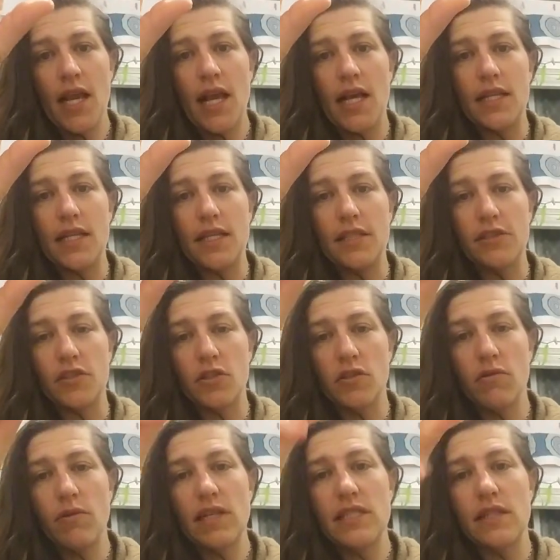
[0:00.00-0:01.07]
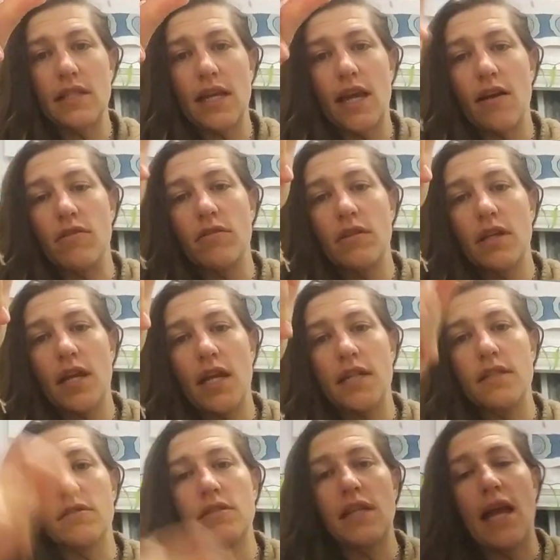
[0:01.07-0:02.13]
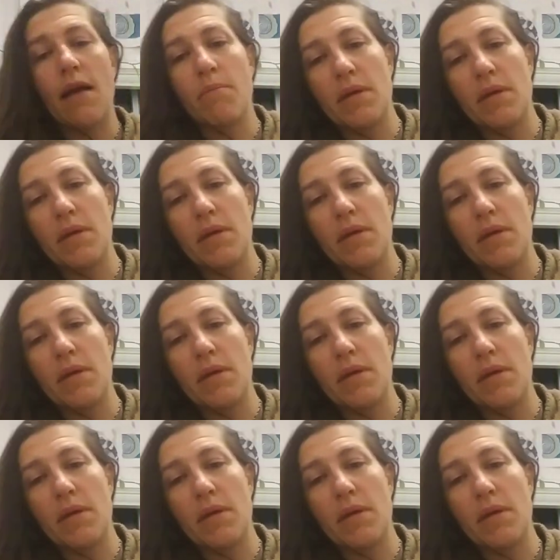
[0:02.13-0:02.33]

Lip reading: and then you just squeeze it down and you snap.